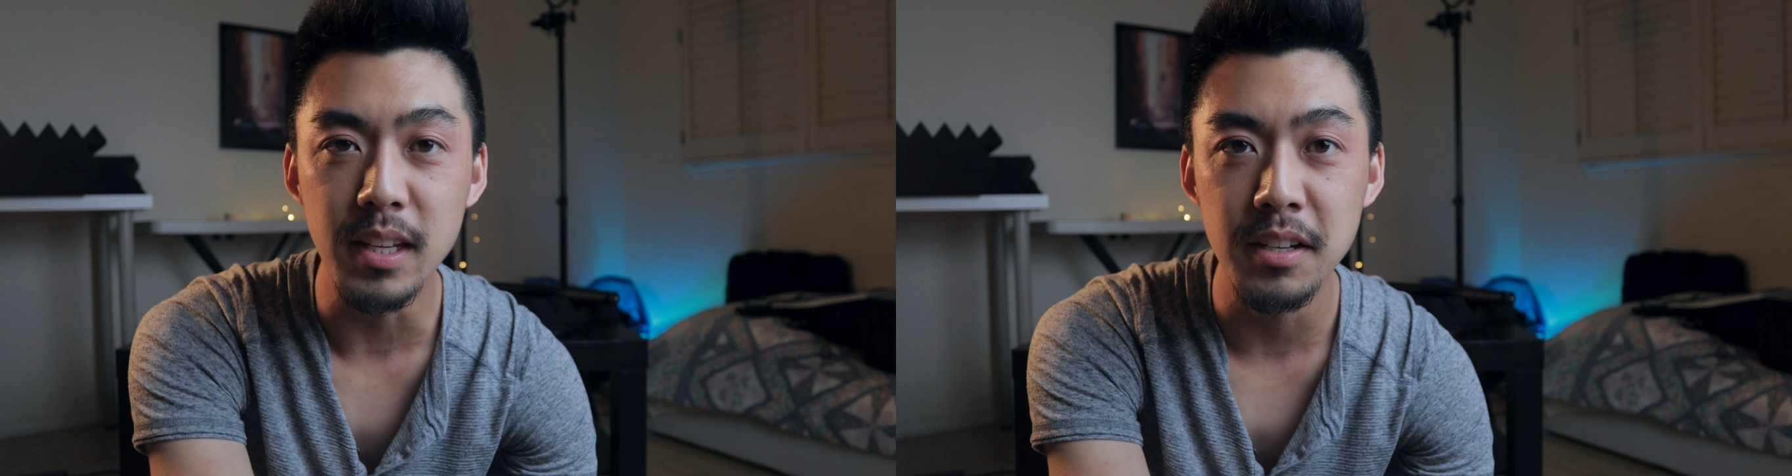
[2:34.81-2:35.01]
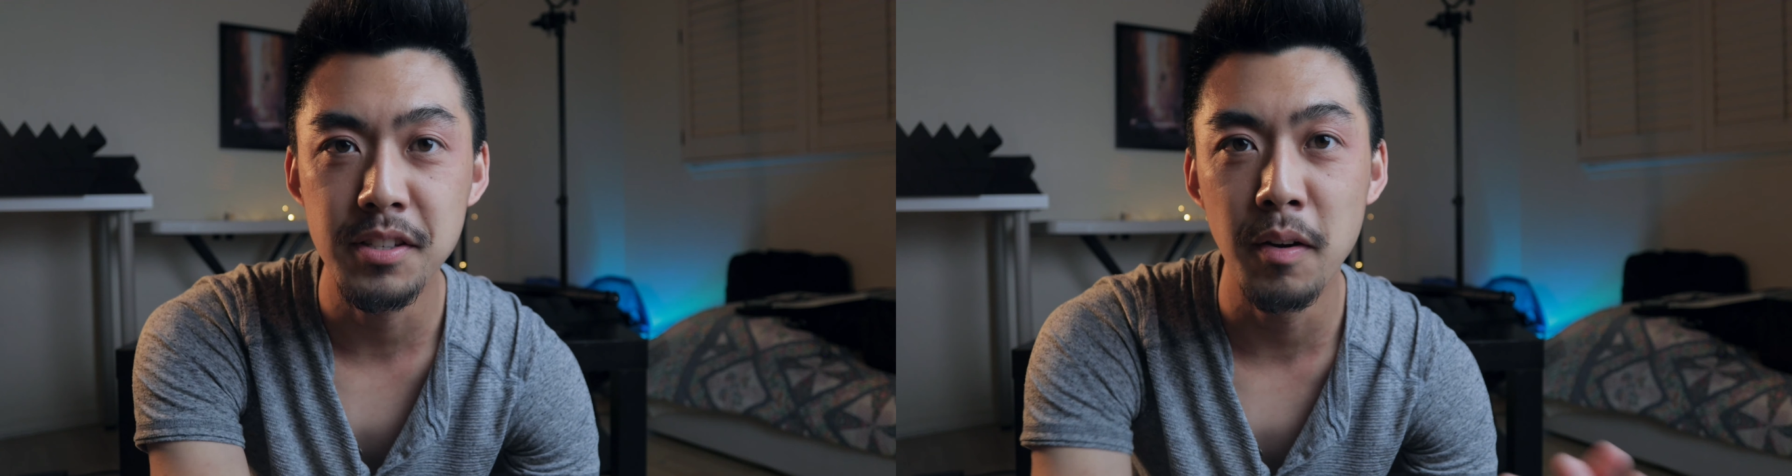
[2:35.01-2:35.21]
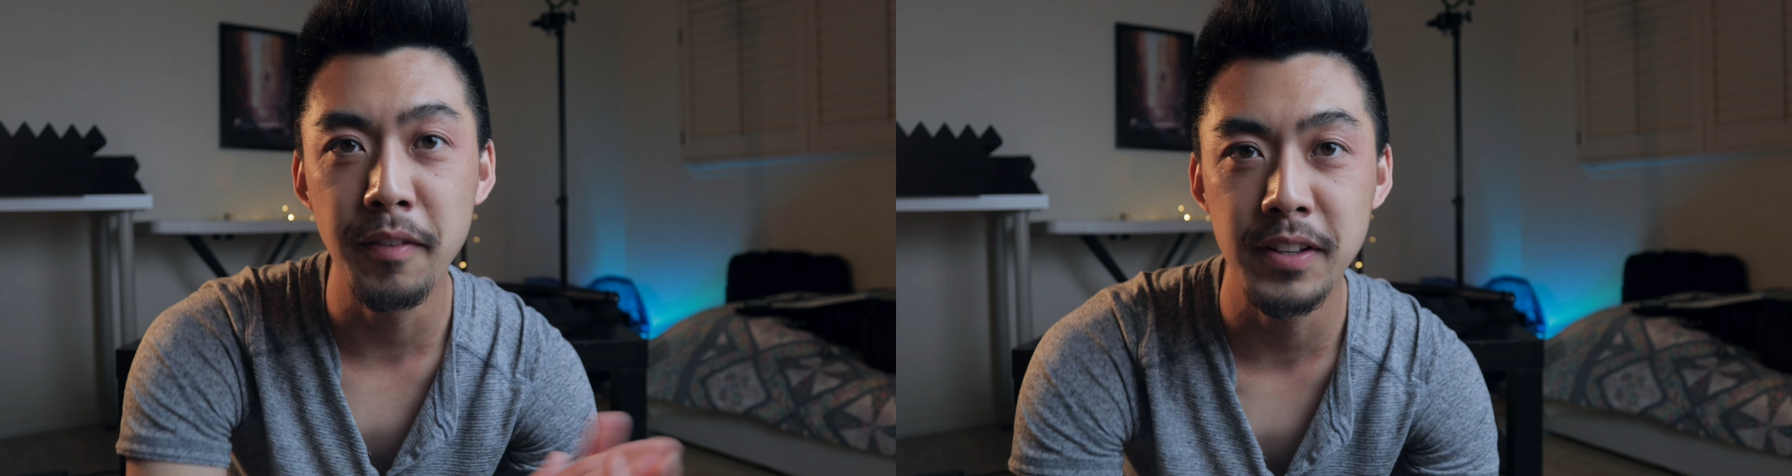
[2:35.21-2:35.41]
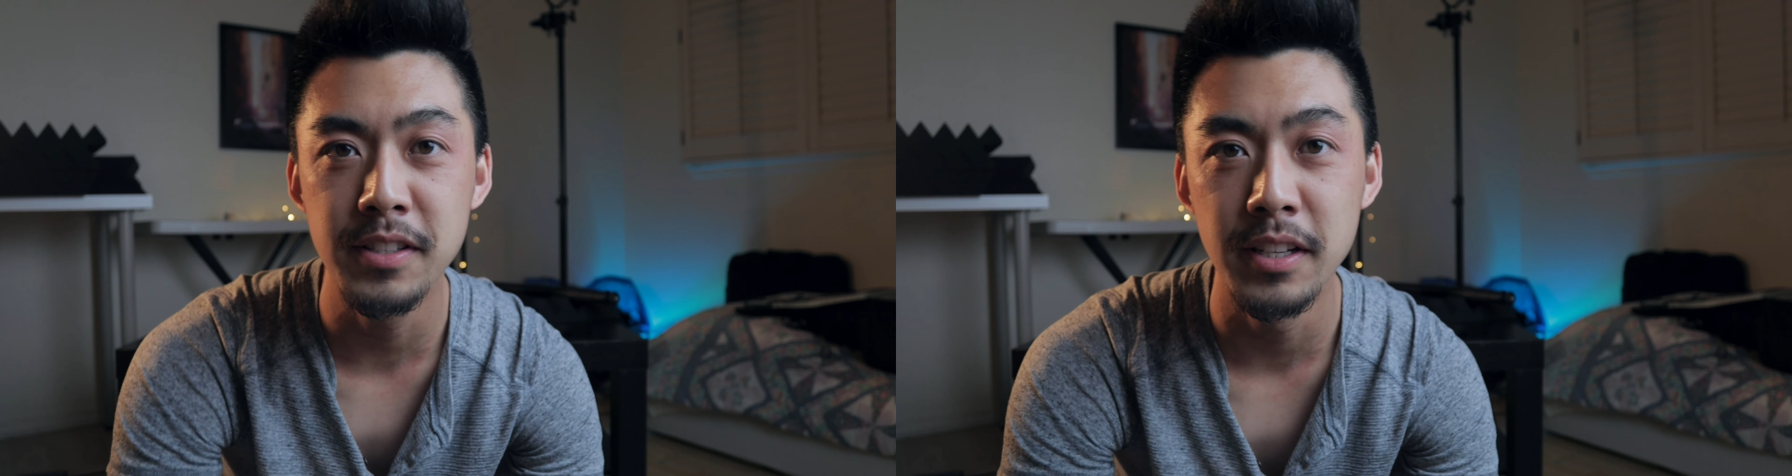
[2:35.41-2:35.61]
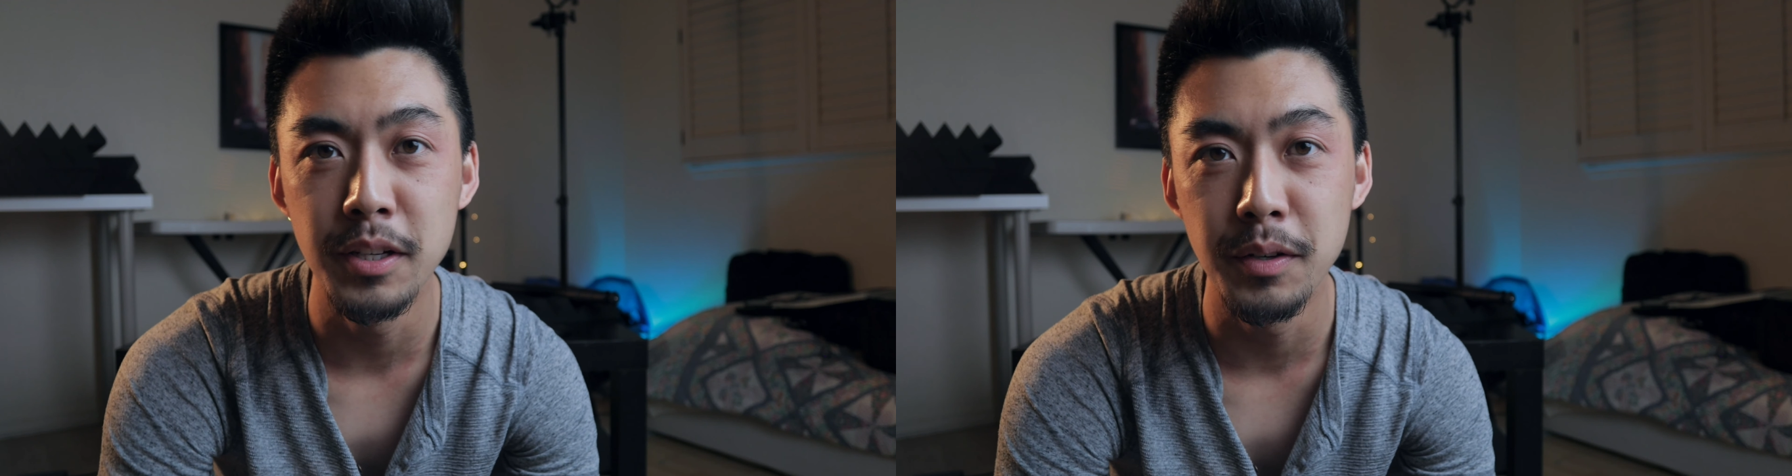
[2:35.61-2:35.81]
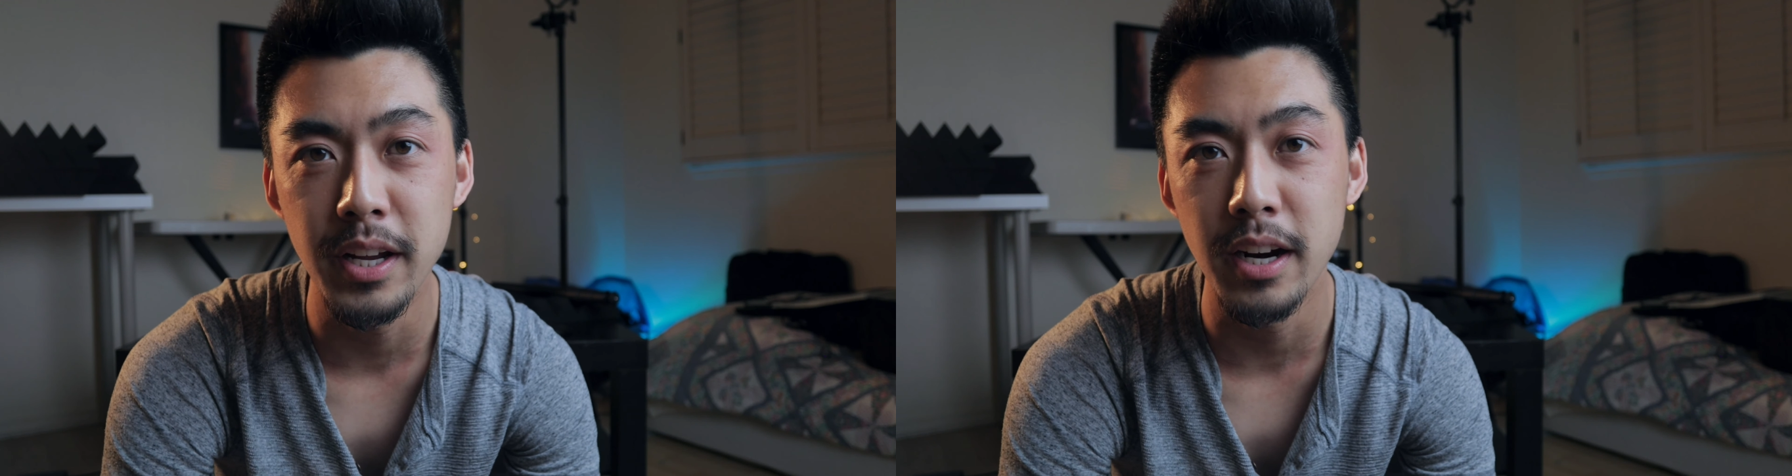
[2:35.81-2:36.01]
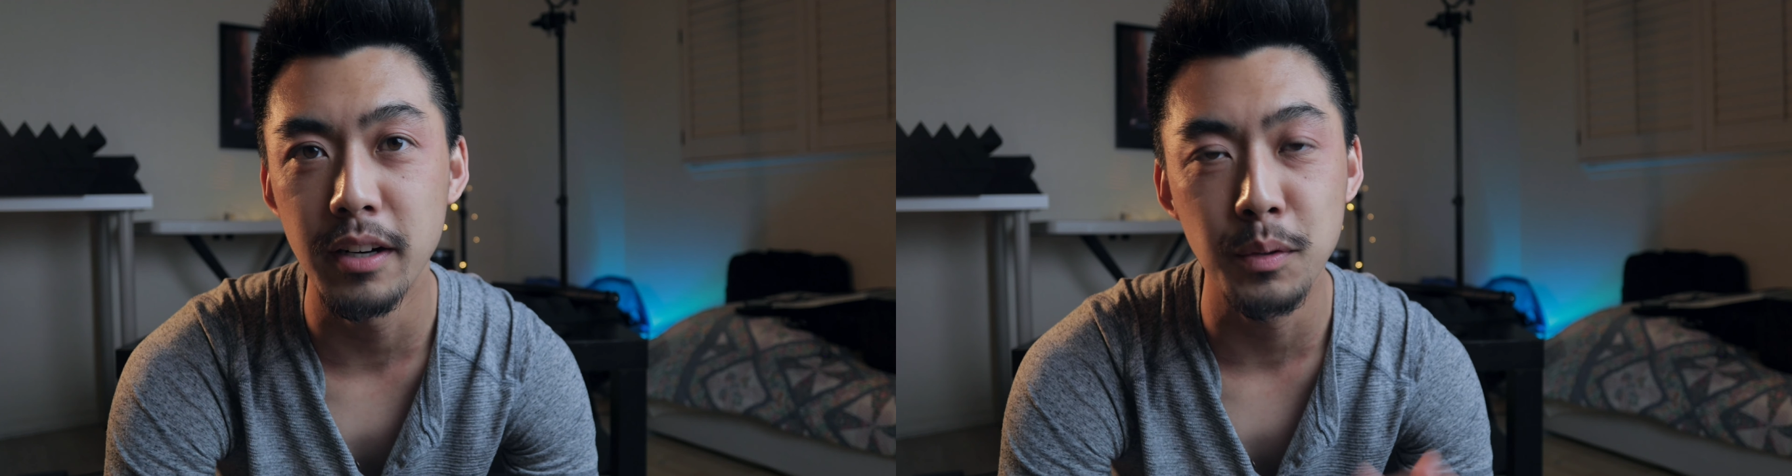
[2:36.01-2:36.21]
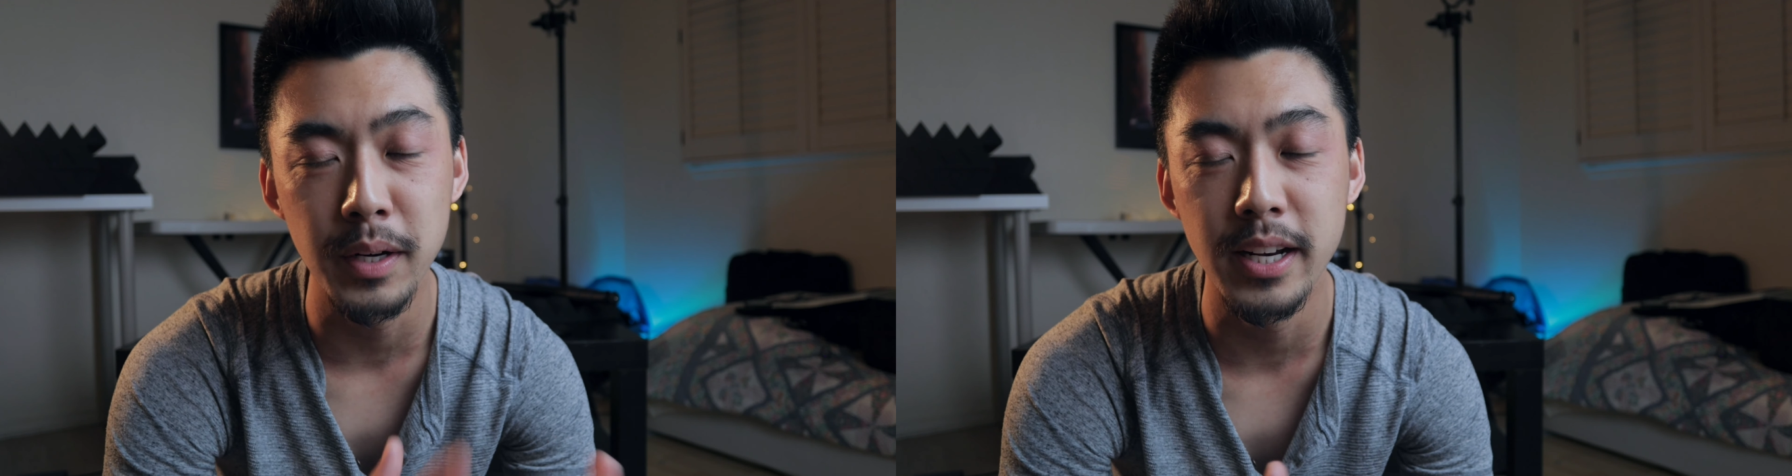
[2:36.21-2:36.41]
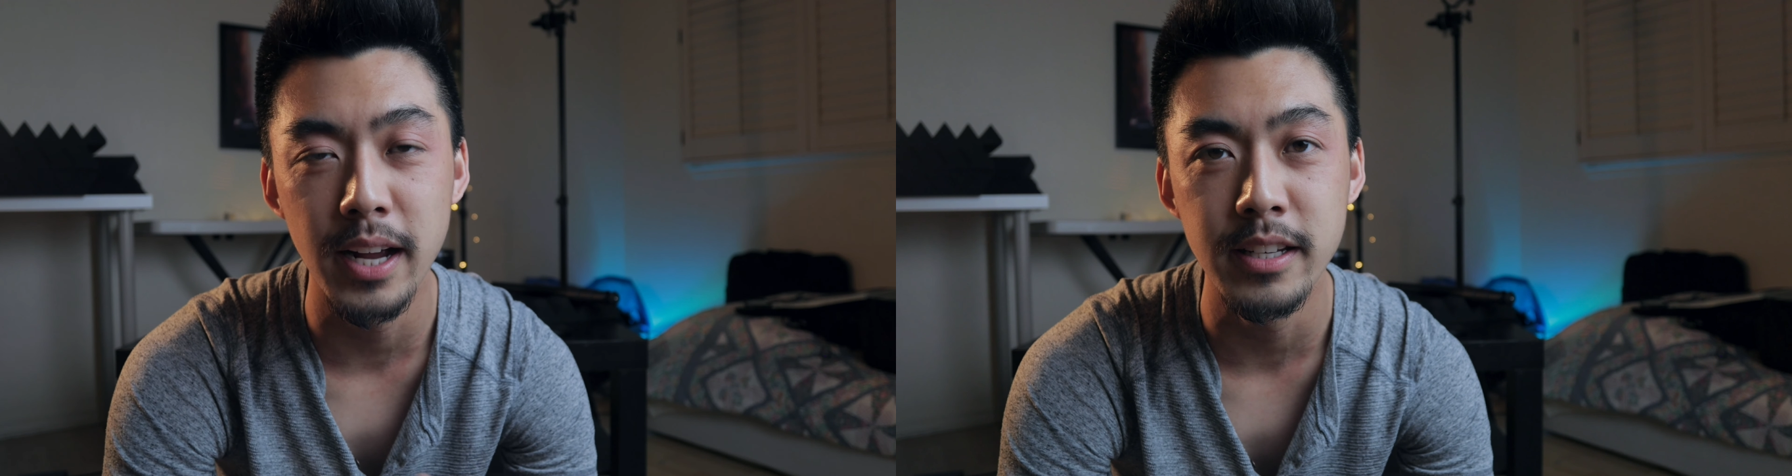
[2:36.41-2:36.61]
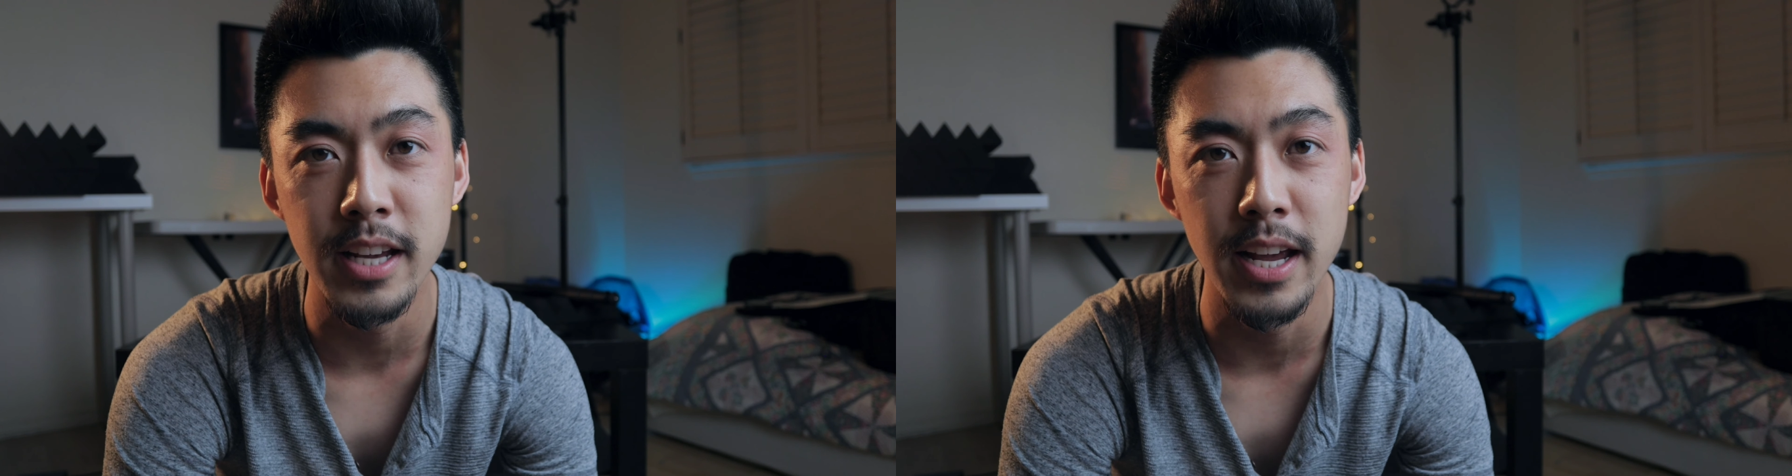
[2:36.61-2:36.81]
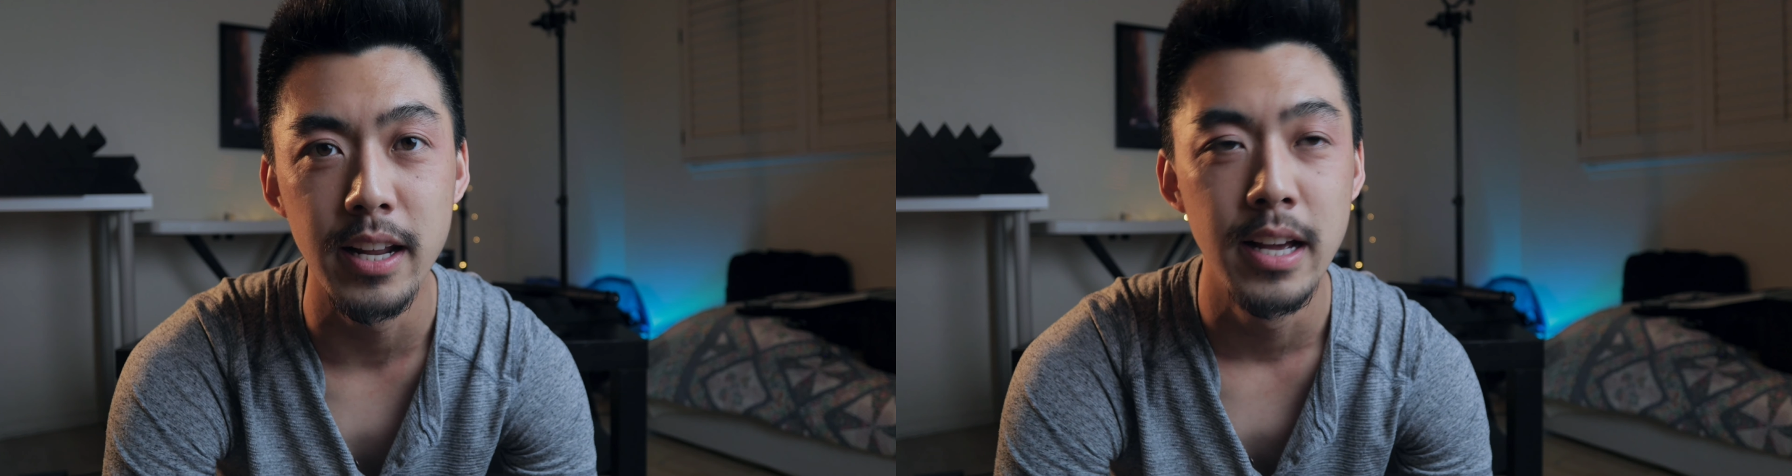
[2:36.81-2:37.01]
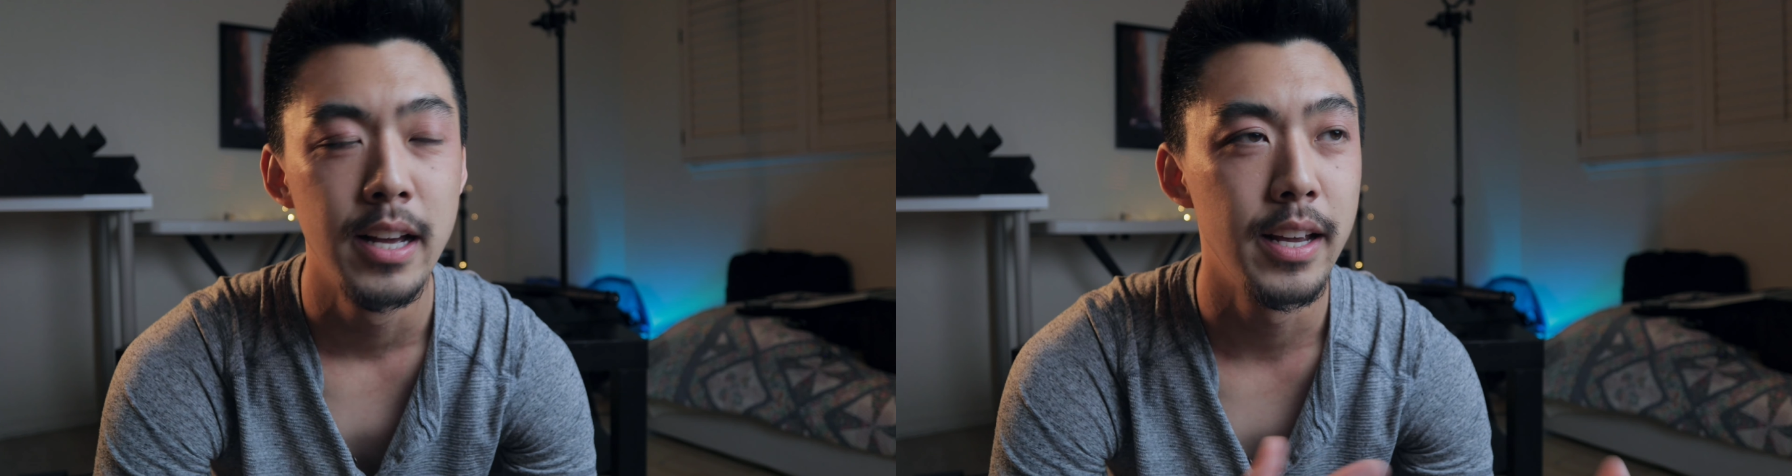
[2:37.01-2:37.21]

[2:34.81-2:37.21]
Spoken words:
So if it's the new year, 2019,